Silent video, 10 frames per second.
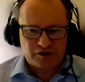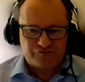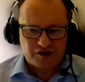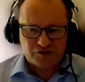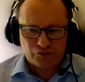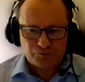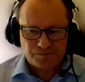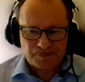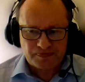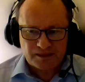Manifesto.
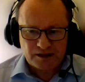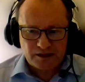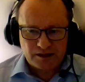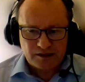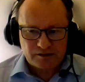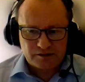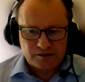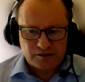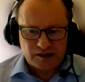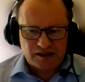
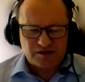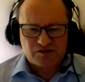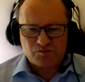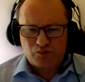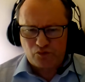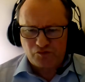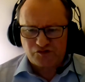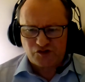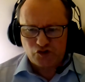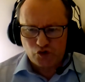And it's
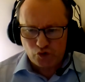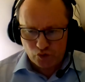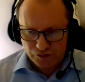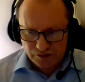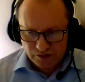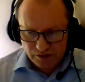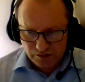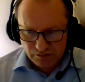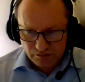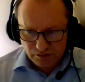important to note
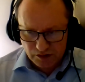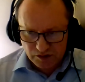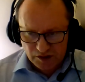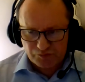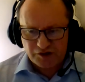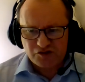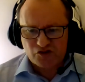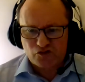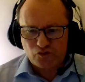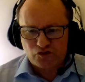that
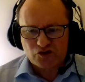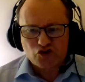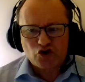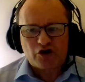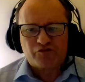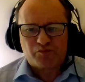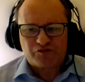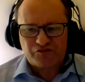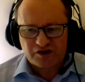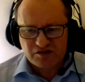Prince2 does not have a
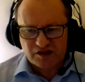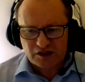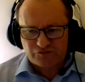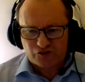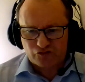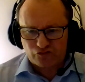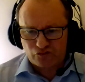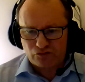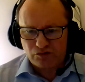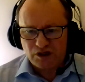preferred style of
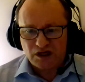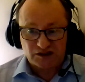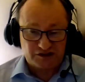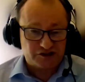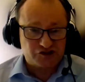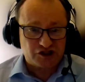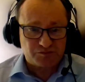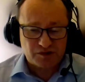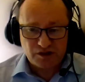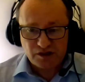control and leadership,
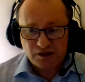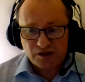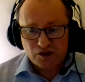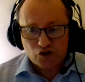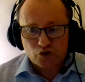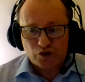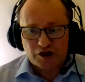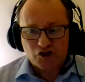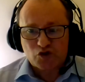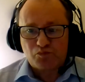so it
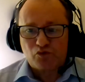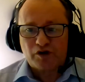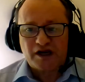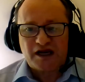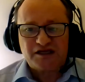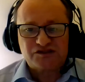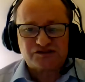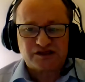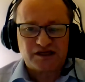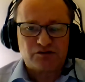can support any
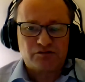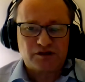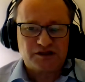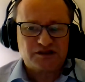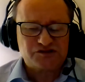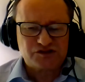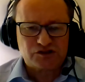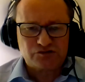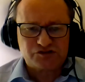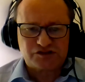style, and this
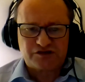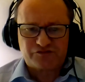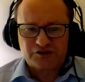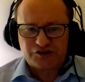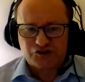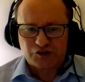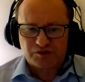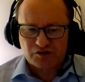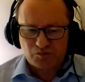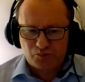includes servant leadership,
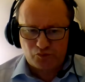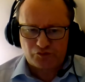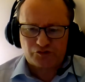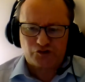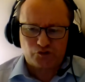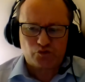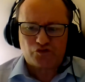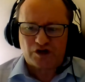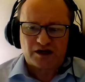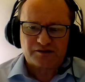and it's important to note
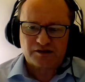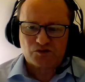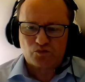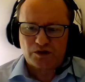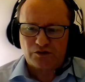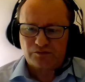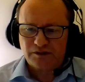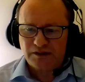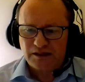that as well.